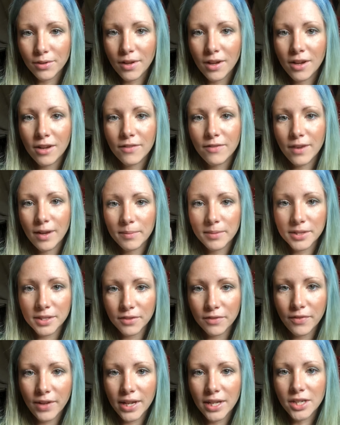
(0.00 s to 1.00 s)
law of
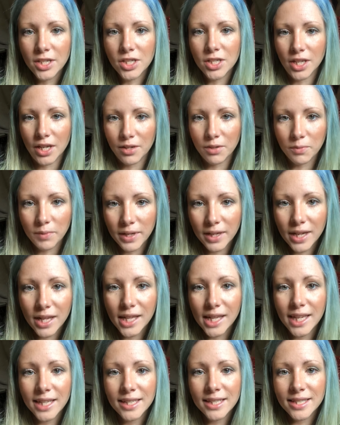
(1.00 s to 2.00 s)
observation, we
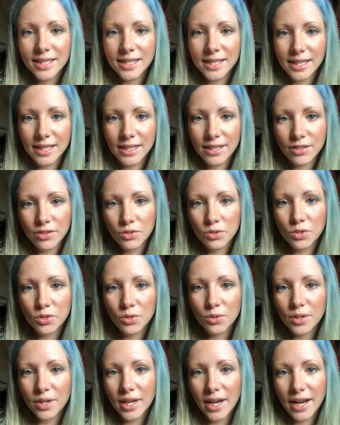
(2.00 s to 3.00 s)
cleanse these
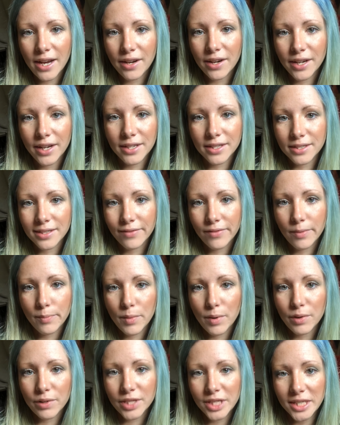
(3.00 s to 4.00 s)
stored areas of
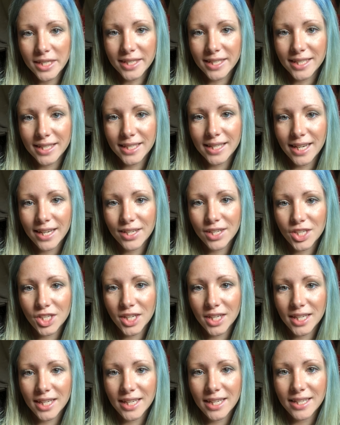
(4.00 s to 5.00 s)
emotions and
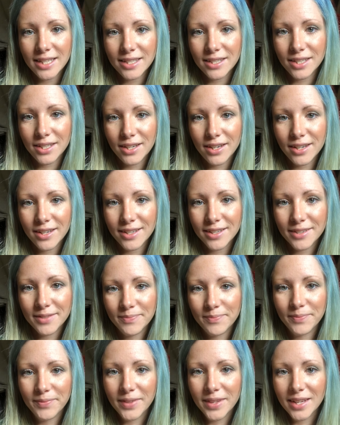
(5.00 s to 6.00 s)
tension easier.
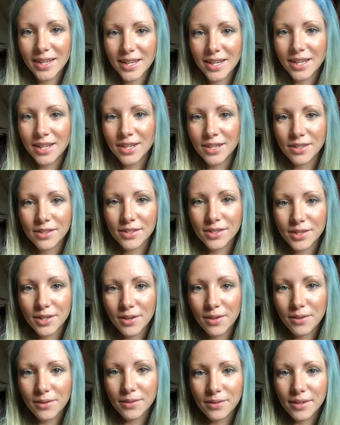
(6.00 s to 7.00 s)

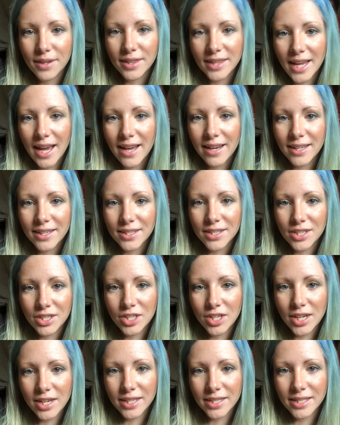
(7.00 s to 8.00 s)
So that is
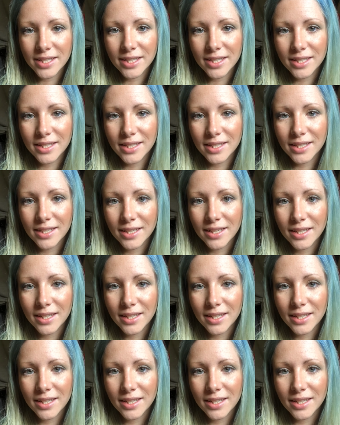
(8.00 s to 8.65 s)
just